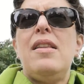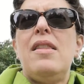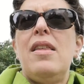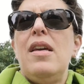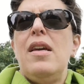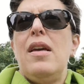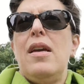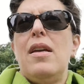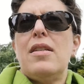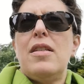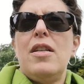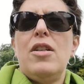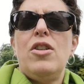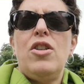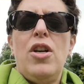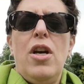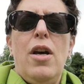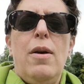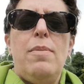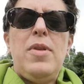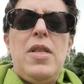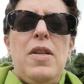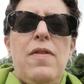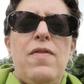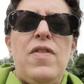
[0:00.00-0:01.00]
things in
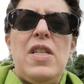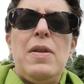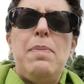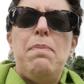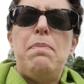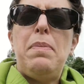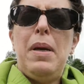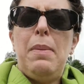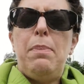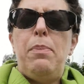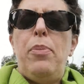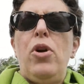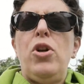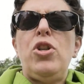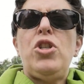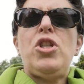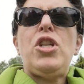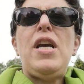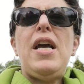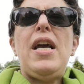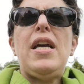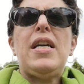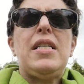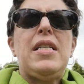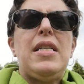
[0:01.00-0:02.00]
terms of some big
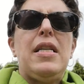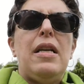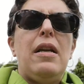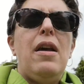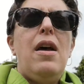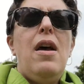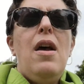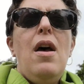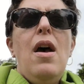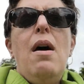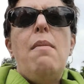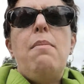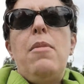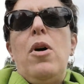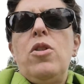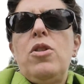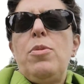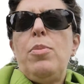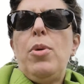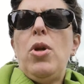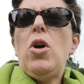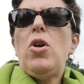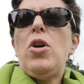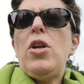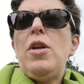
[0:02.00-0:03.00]
projects and
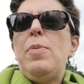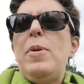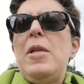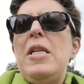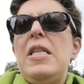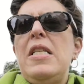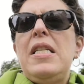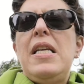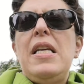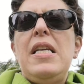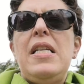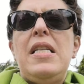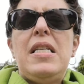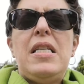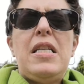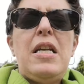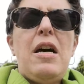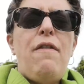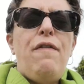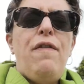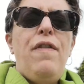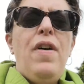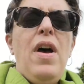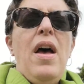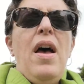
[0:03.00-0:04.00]
multiple occupancy
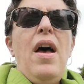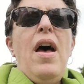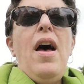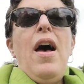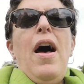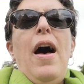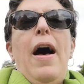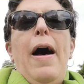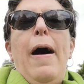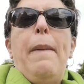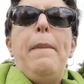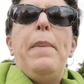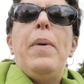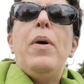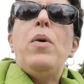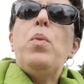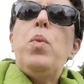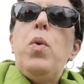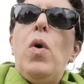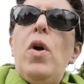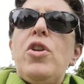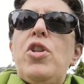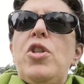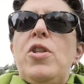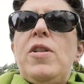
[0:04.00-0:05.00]
stuff. But
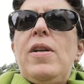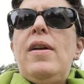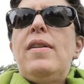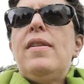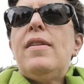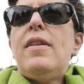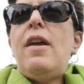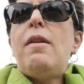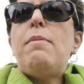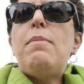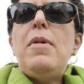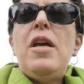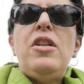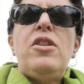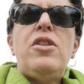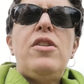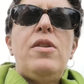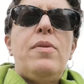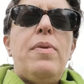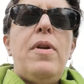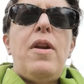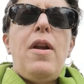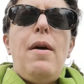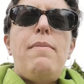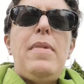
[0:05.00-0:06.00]
what Charlotte had
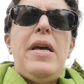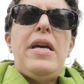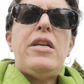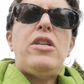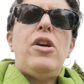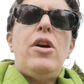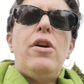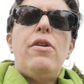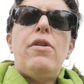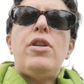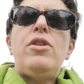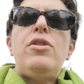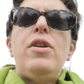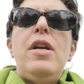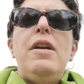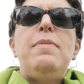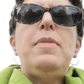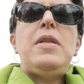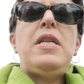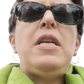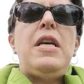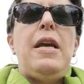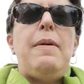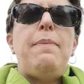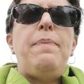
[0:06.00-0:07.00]
mentioned when I met her at Dream
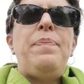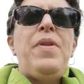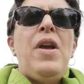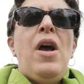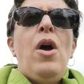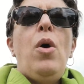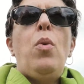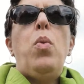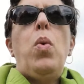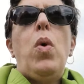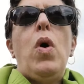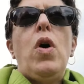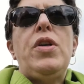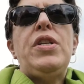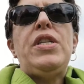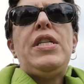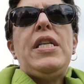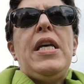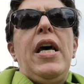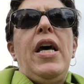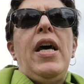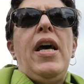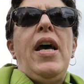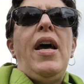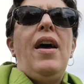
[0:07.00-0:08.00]
Team was,
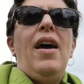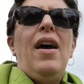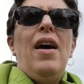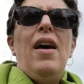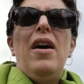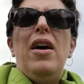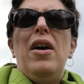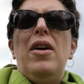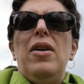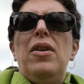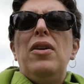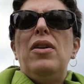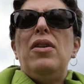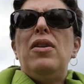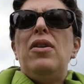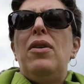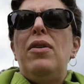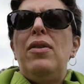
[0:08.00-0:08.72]
we